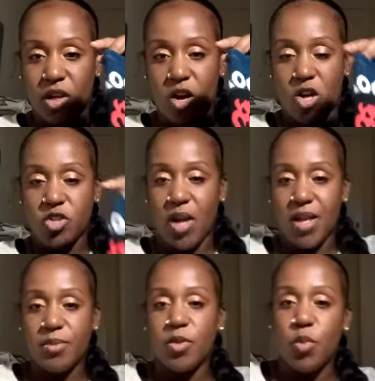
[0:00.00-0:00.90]
I also
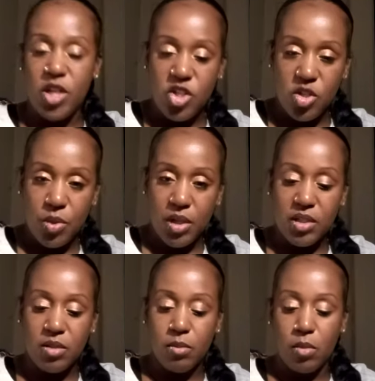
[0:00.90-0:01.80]
got some Luigi
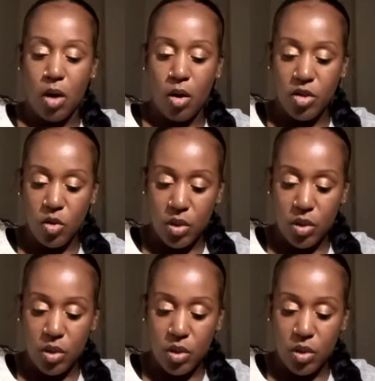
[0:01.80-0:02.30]
ones, some Mario